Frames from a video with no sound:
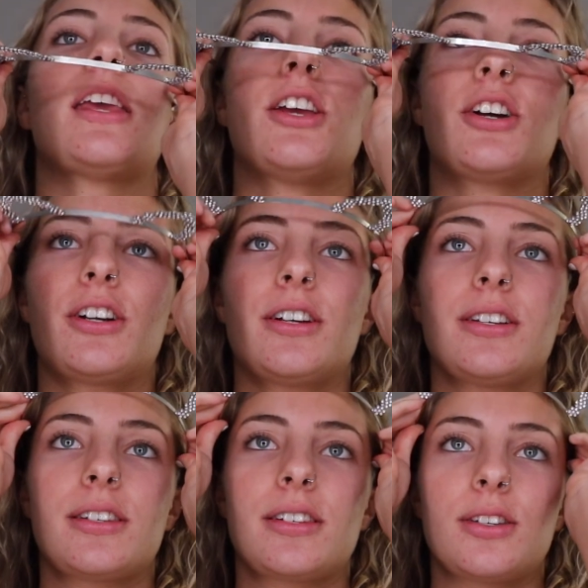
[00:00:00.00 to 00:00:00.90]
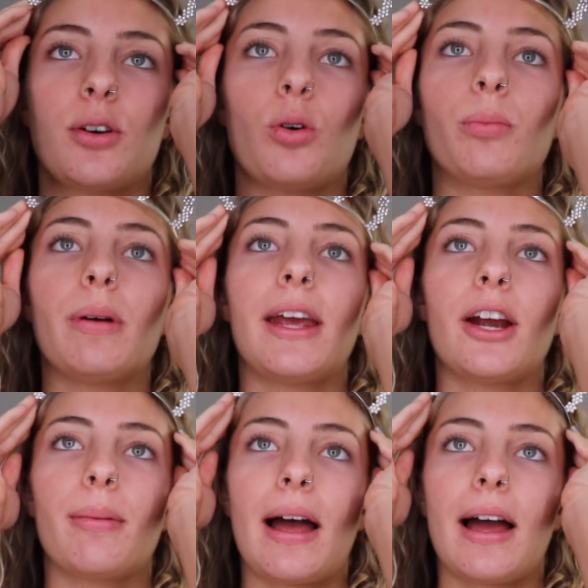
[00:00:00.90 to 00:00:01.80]
ears to hold my
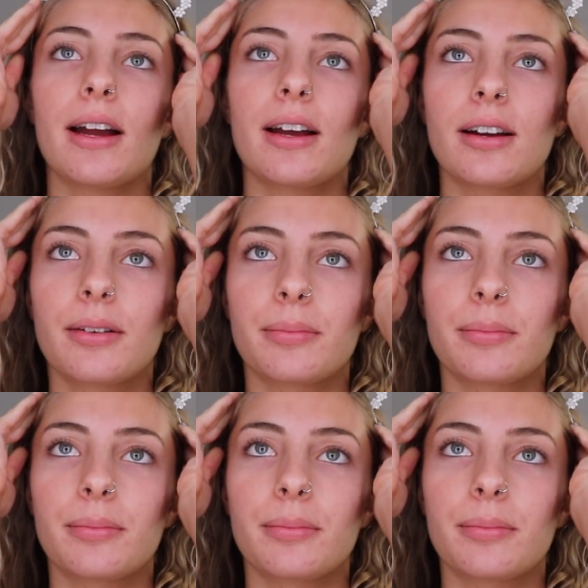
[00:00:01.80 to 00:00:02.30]
hair back.